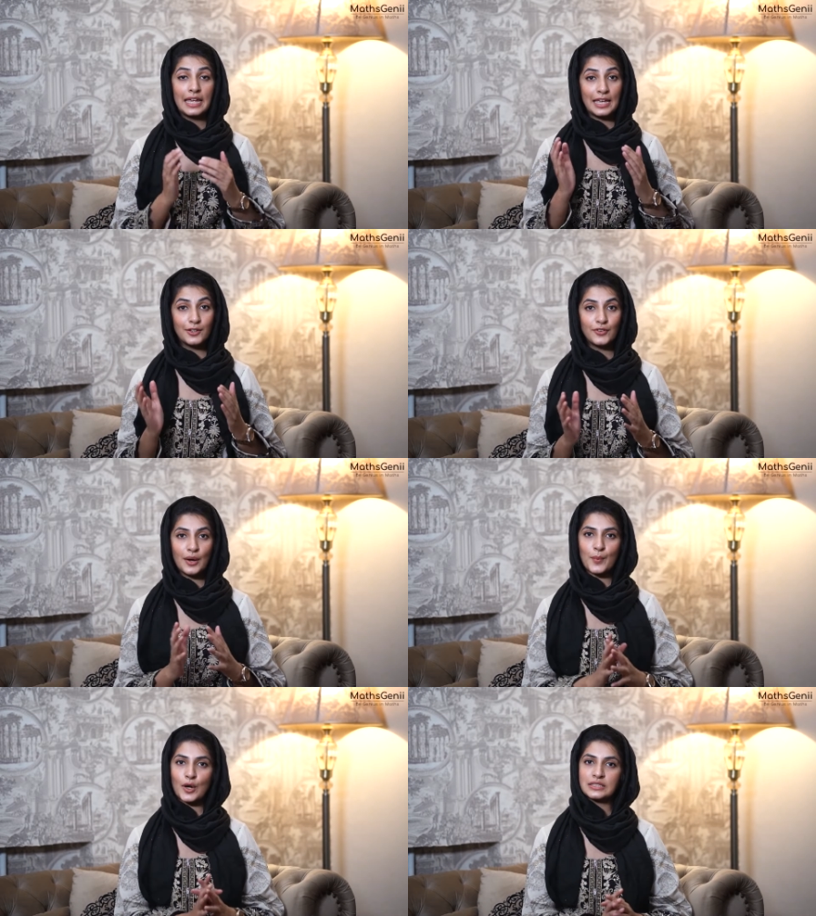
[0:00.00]
If
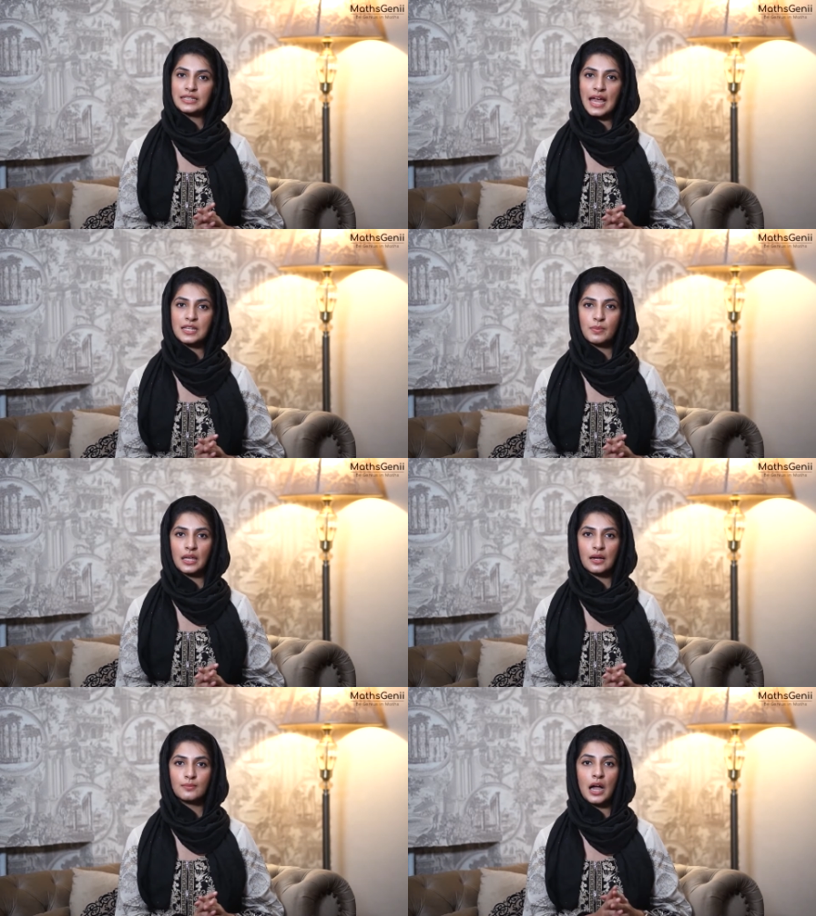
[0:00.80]
a person has
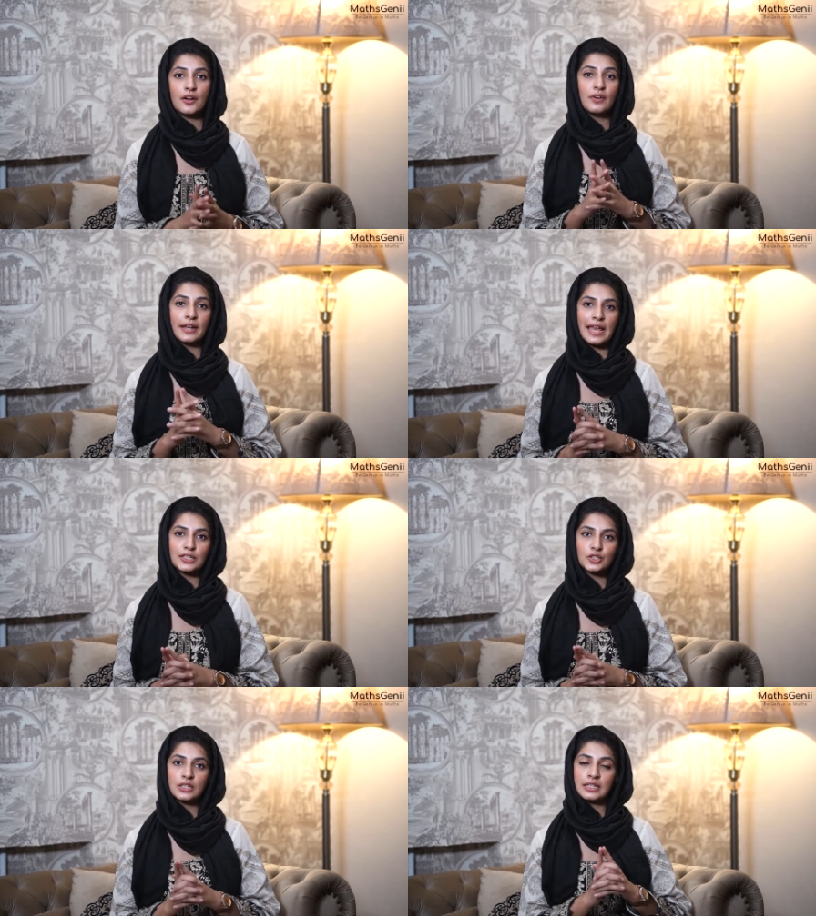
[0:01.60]
become a
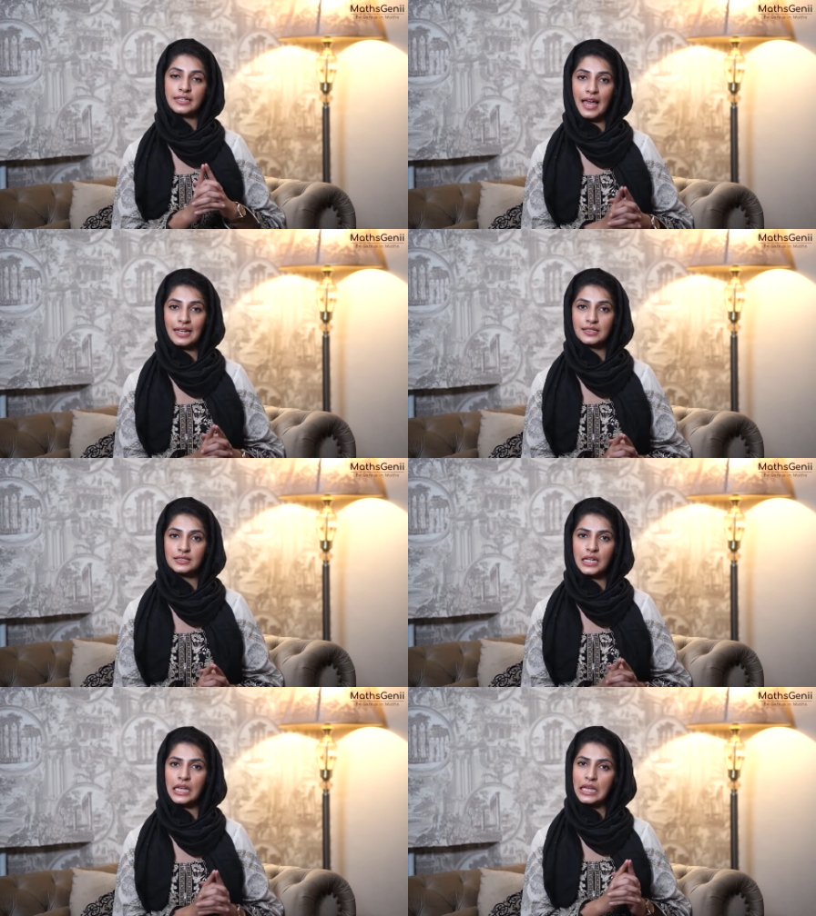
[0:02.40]
financial
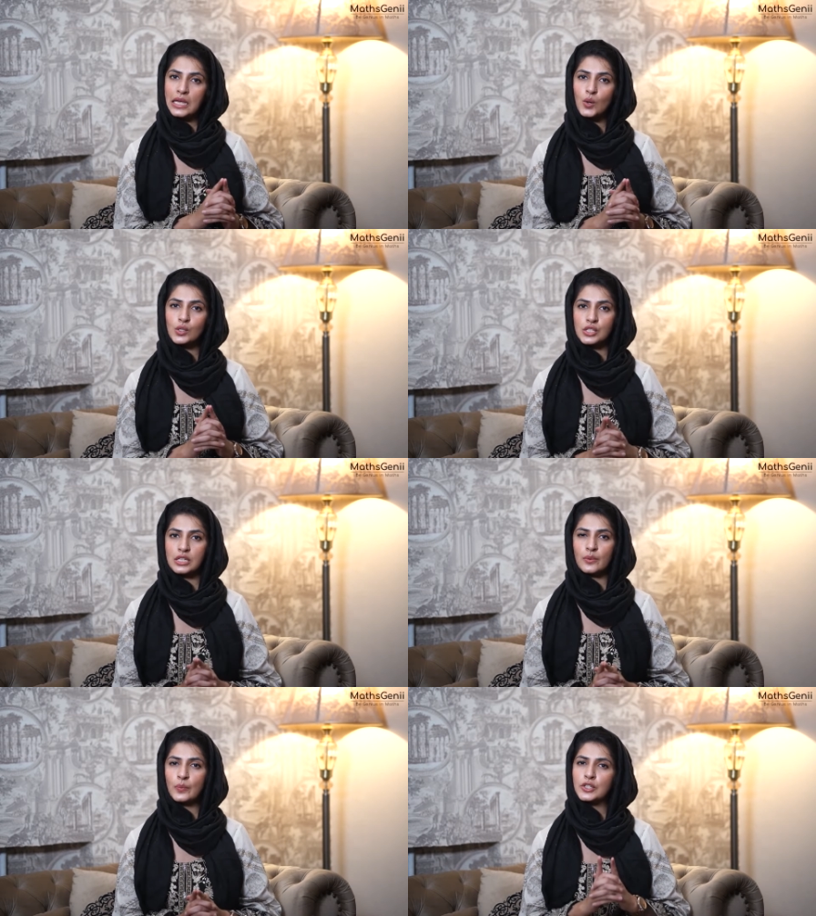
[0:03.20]
analyst, he or
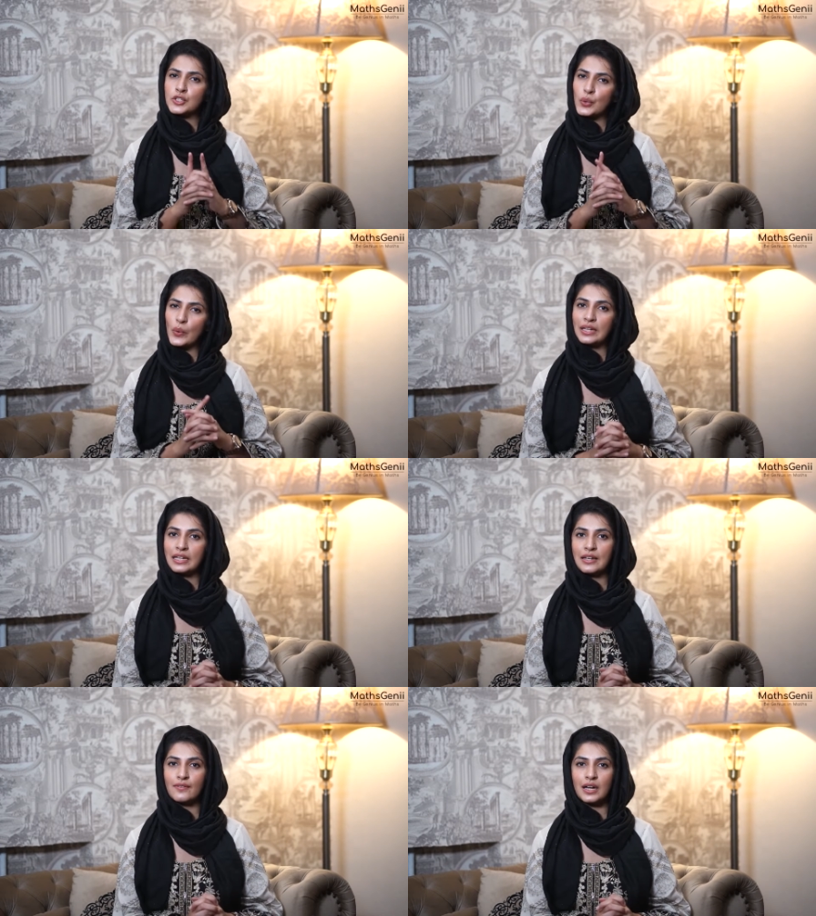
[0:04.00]
she will
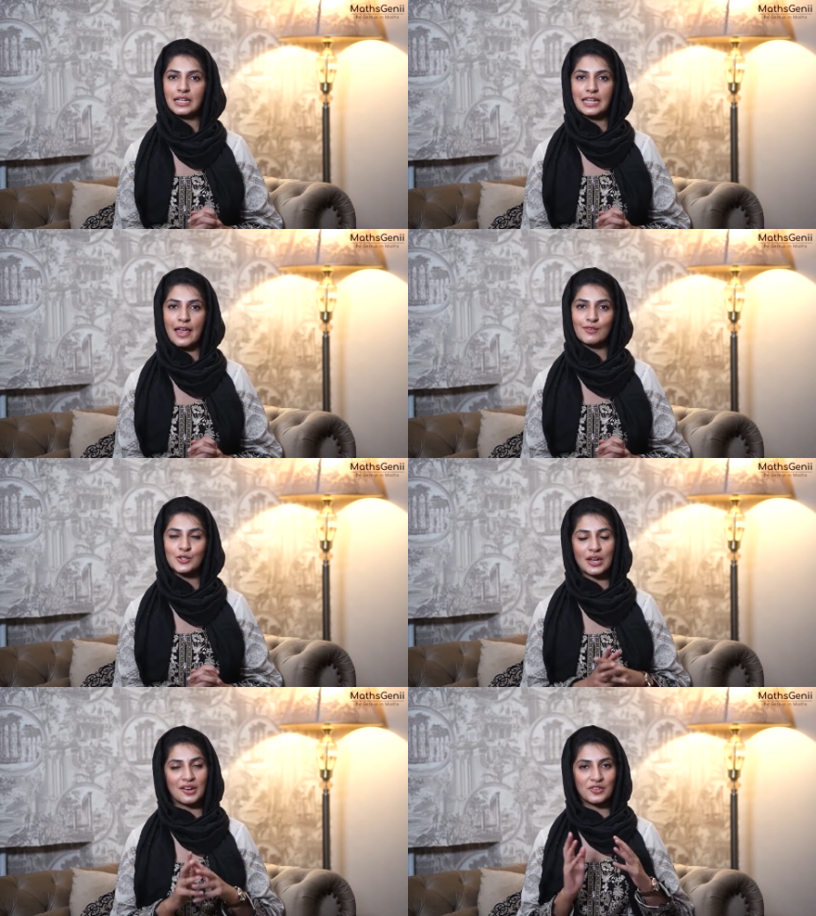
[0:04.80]
surely live a
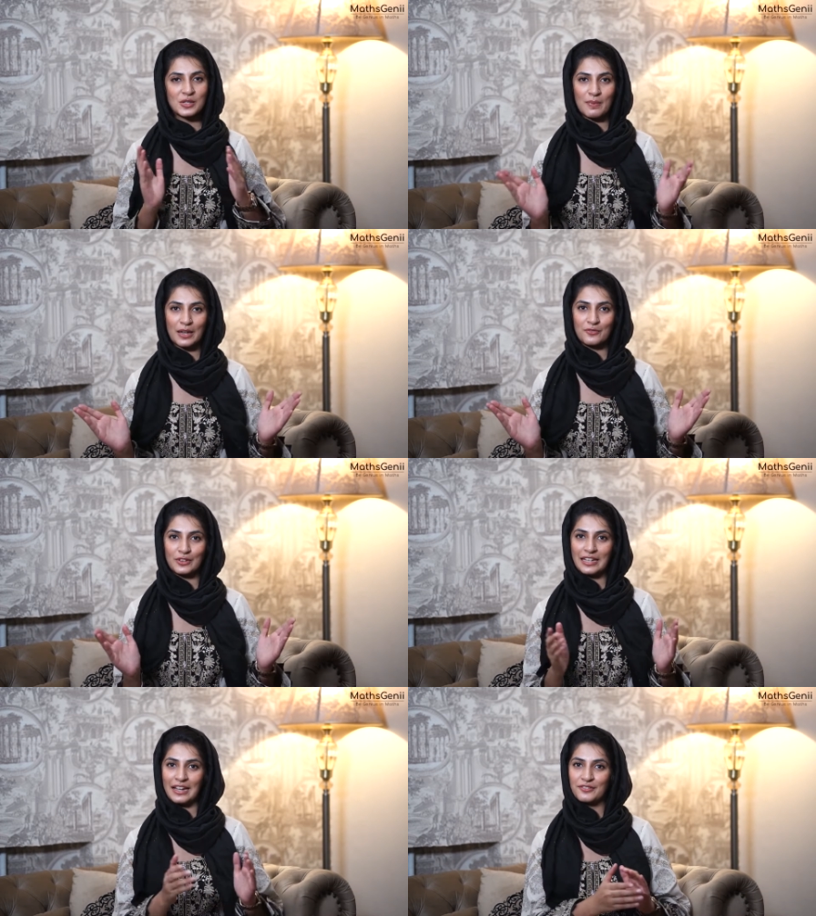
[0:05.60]
lavish and
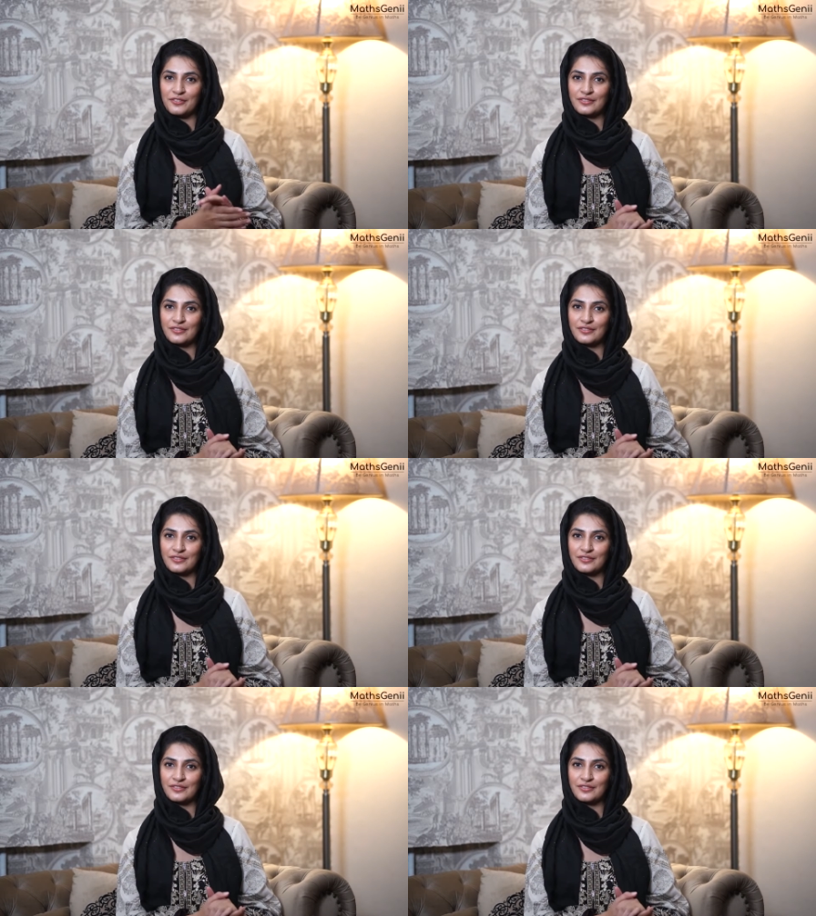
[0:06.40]
respectful life.